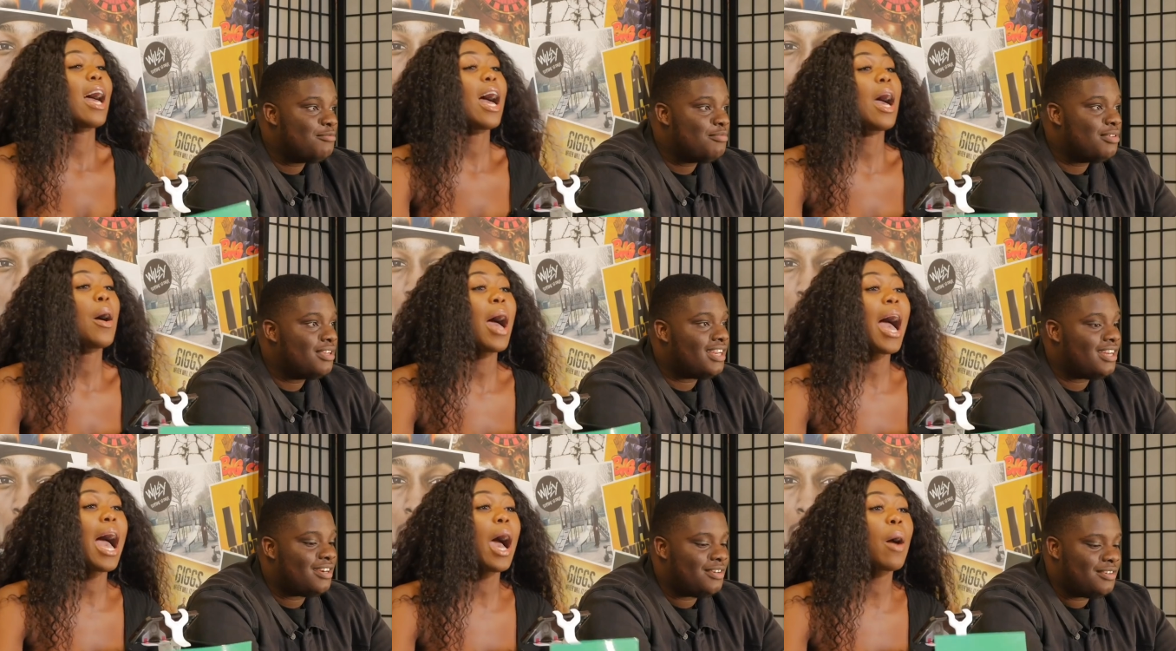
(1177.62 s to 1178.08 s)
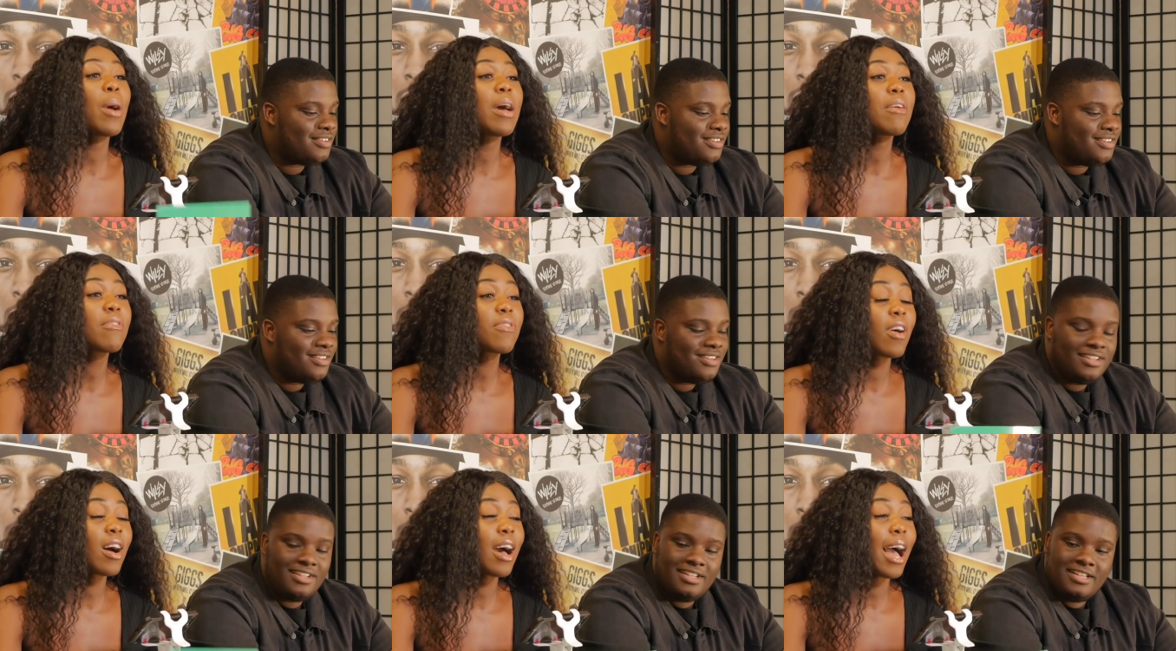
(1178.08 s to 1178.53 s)

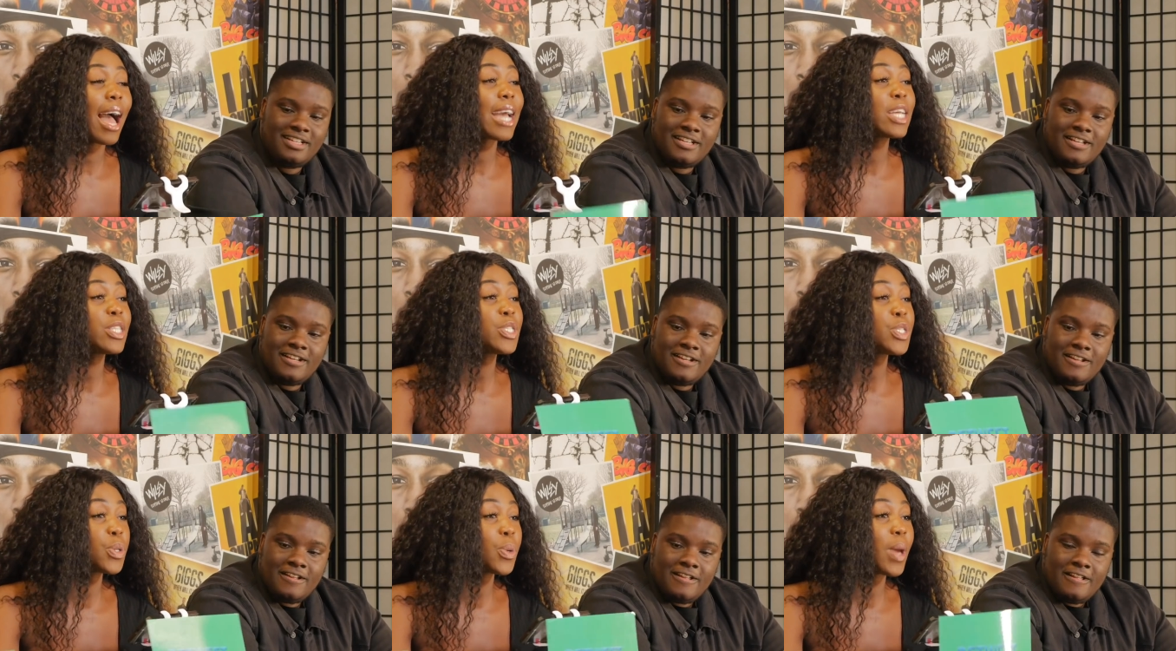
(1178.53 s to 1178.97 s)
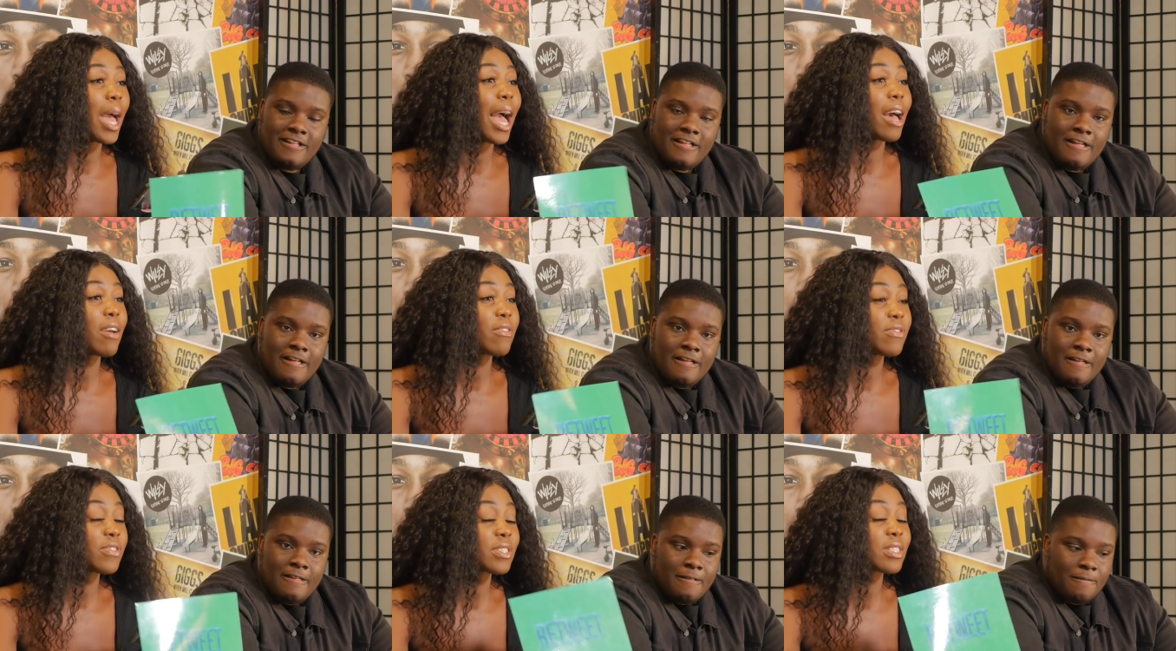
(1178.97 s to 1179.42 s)
Speaker 1: However, I do
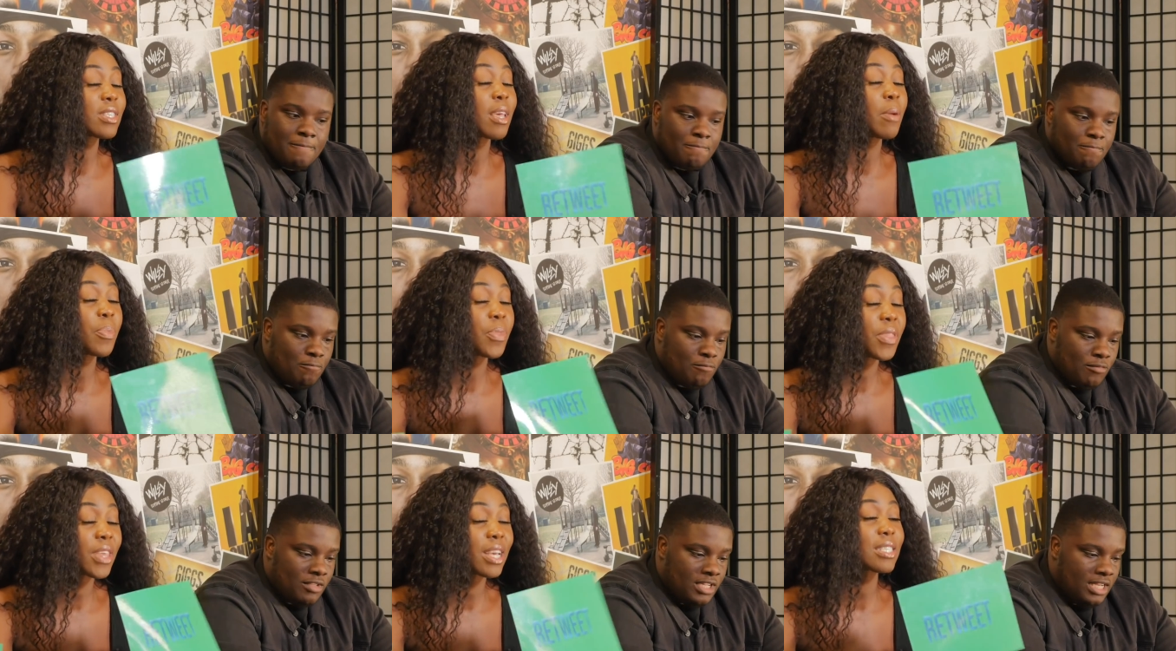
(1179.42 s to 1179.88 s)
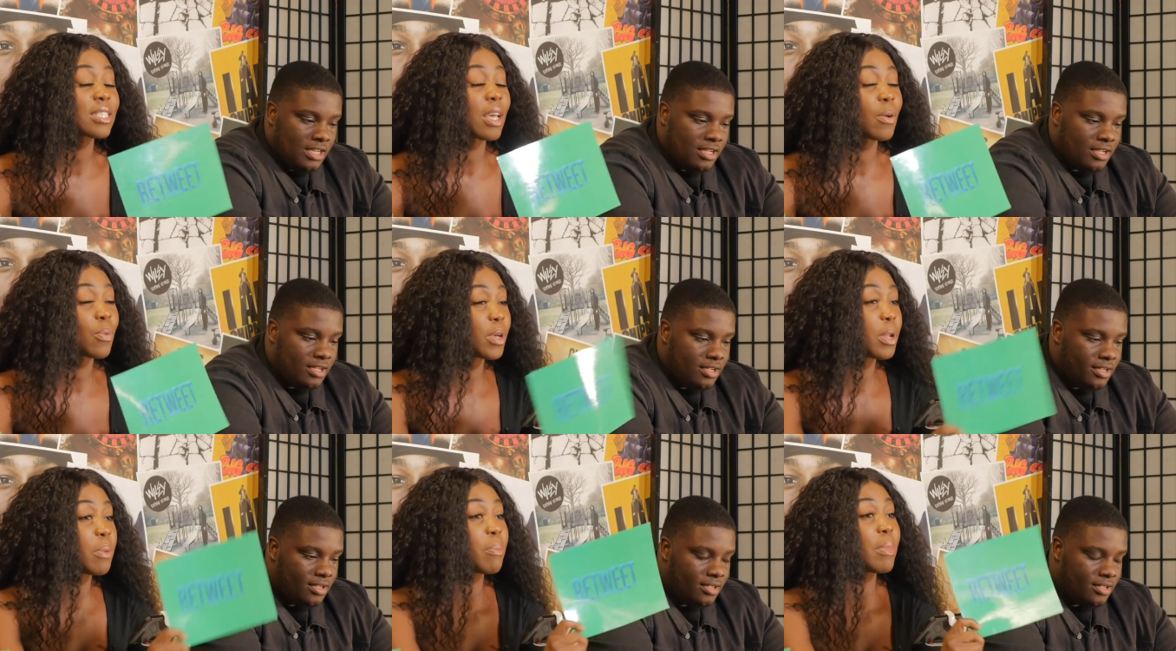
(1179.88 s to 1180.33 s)
have some things I
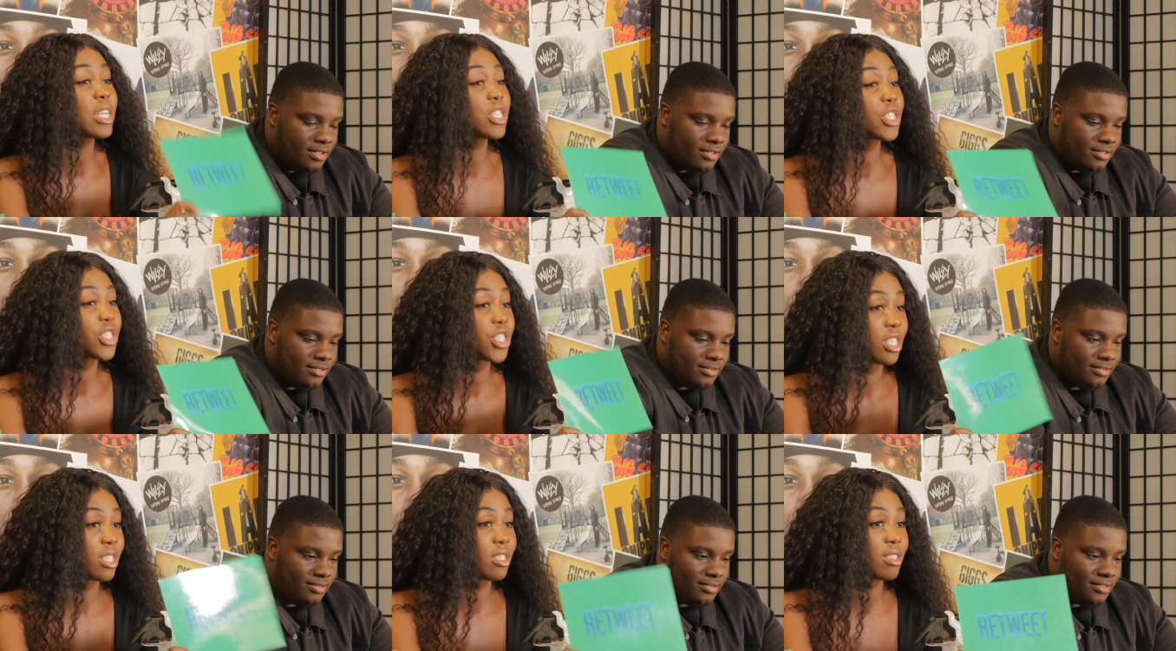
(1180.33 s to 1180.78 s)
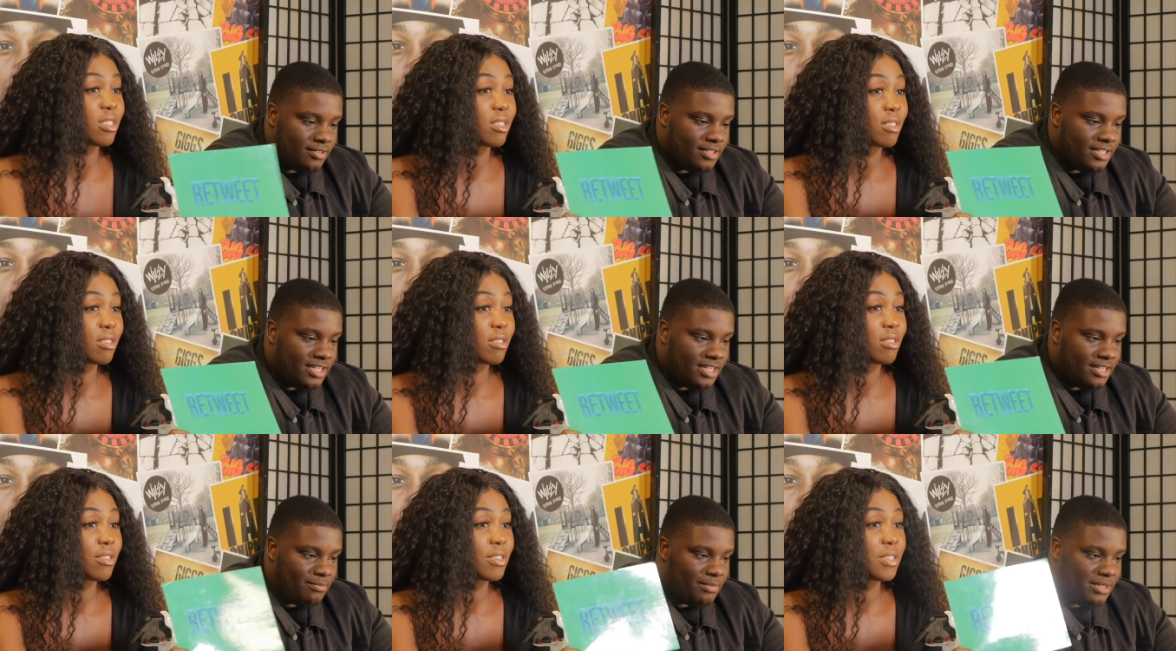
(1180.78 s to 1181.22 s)
want to mention.
Speaker 2: Oh
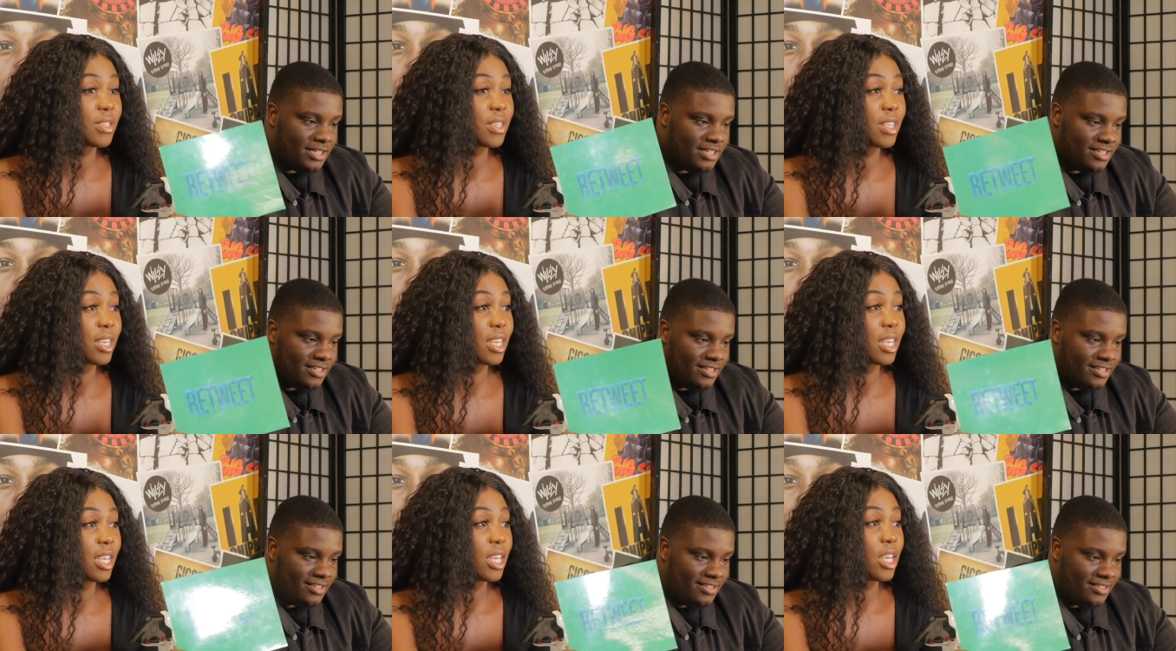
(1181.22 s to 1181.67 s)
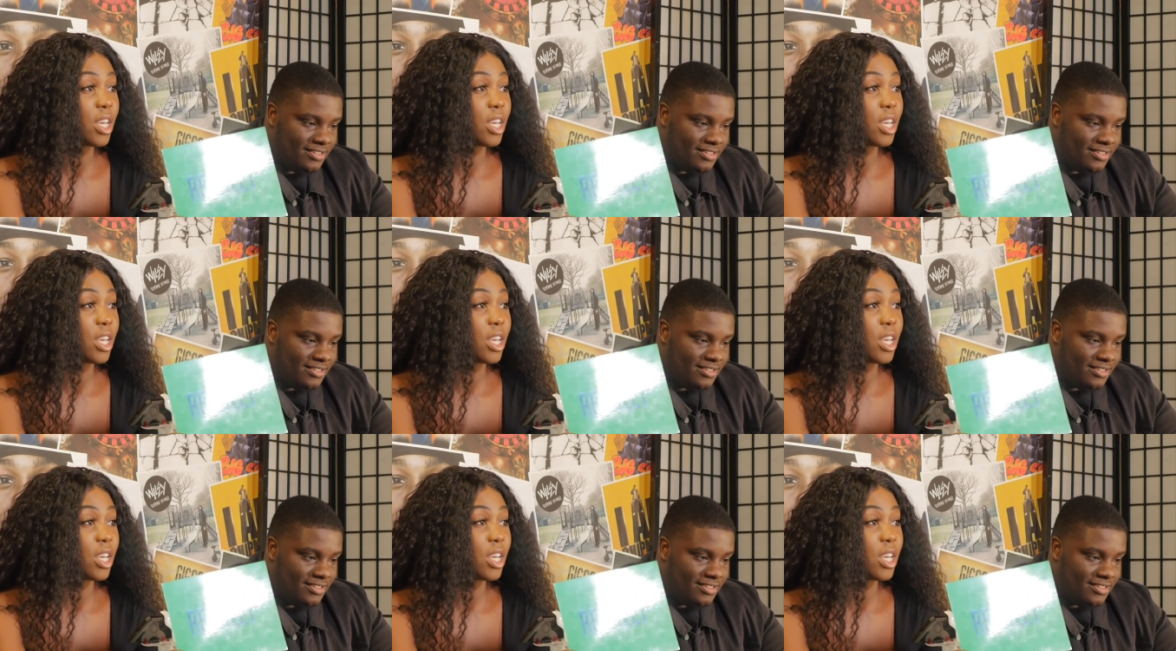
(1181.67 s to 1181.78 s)
yeah, mention. Be careful.